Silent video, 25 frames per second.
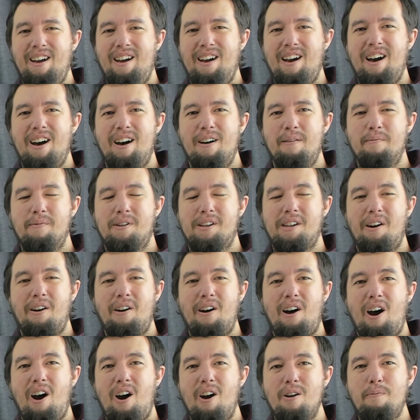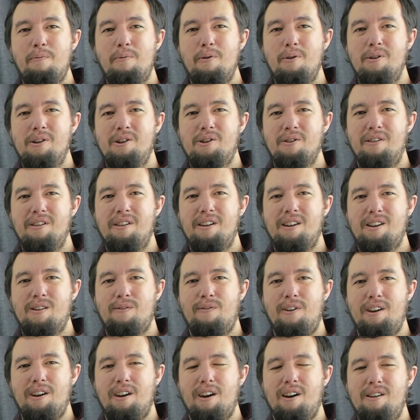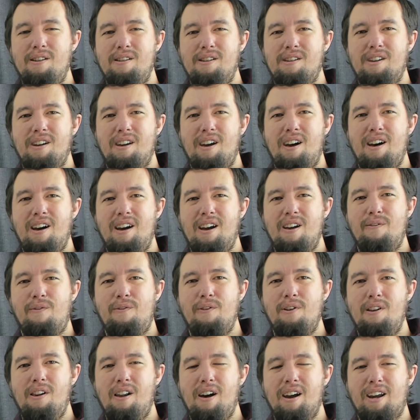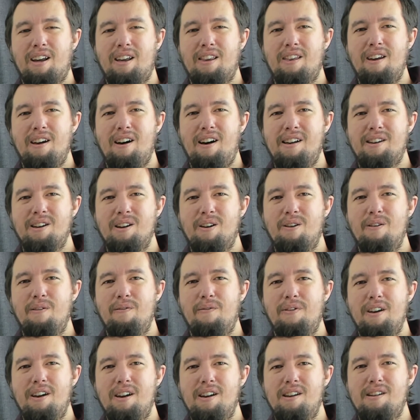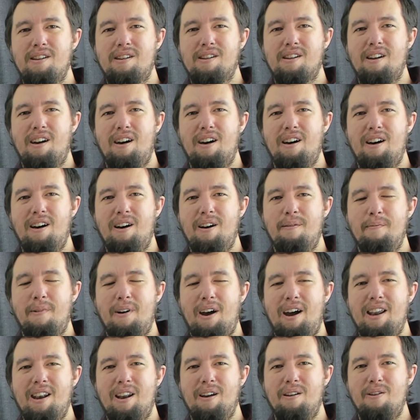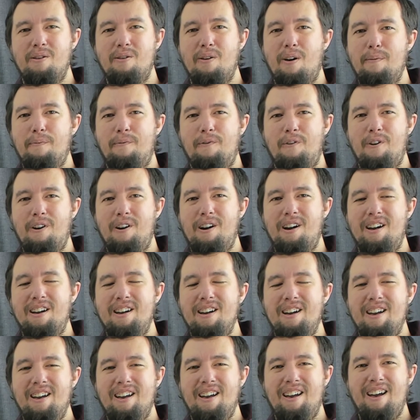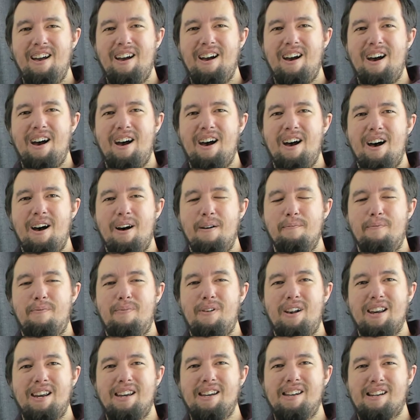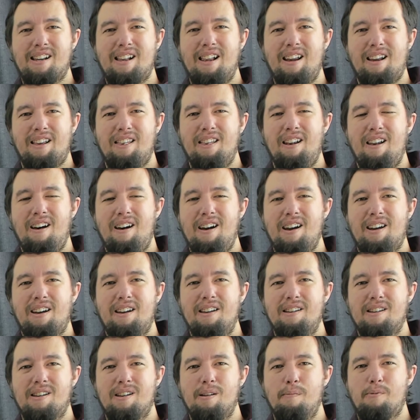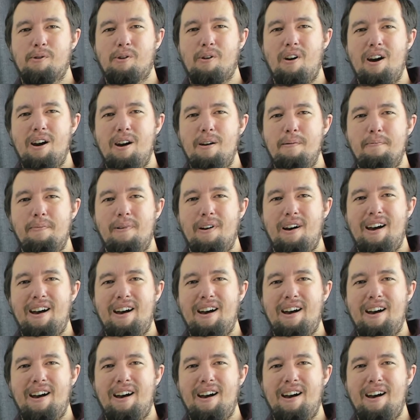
Um, so I hope you enjoy these videos. Uh, if you like the idea of this um, and that you're up for it, um, please click the like and subscribe.